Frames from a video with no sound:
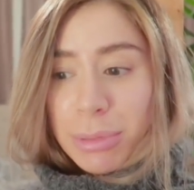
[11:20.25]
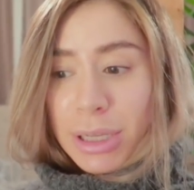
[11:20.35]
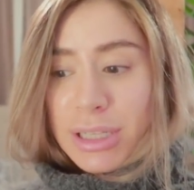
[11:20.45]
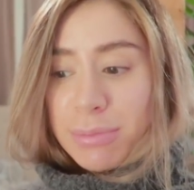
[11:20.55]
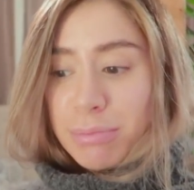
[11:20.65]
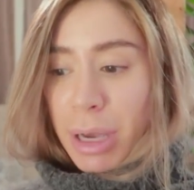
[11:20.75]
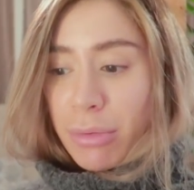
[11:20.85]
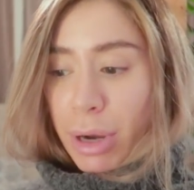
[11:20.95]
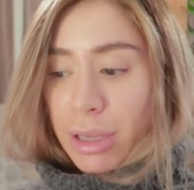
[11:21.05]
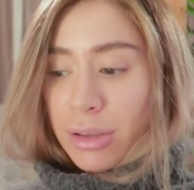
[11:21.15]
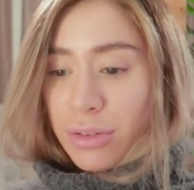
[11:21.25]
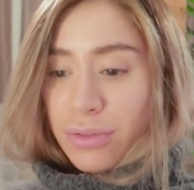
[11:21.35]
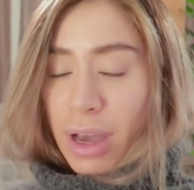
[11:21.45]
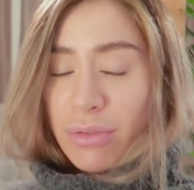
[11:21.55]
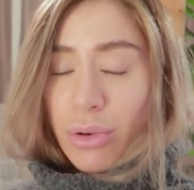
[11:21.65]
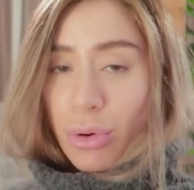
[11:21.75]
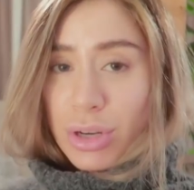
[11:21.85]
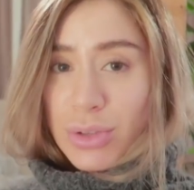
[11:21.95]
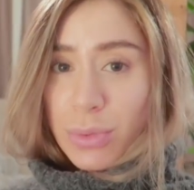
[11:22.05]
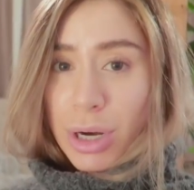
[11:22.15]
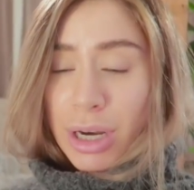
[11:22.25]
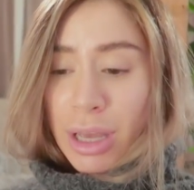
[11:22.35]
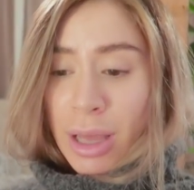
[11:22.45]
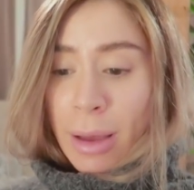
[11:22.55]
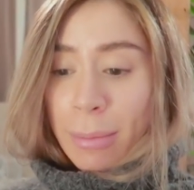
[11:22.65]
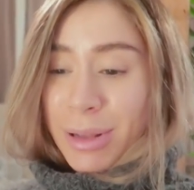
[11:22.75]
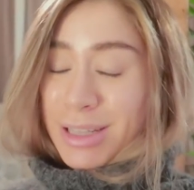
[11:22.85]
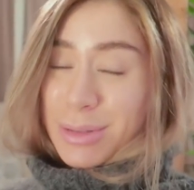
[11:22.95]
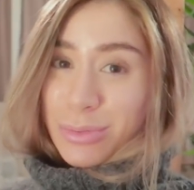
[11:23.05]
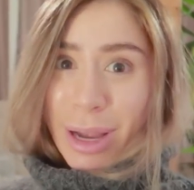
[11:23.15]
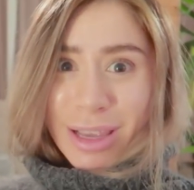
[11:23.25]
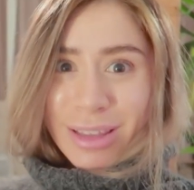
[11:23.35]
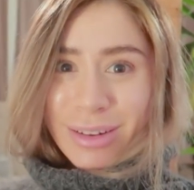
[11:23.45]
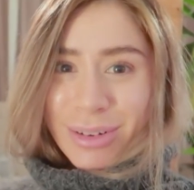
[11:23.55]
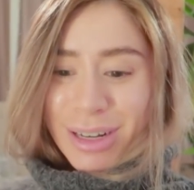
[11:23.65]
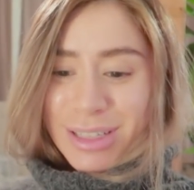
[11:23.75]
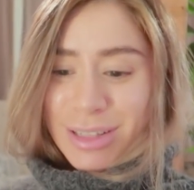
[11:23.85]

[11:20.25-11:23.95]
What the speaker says: plus my regular 5 coursework, plus regular work.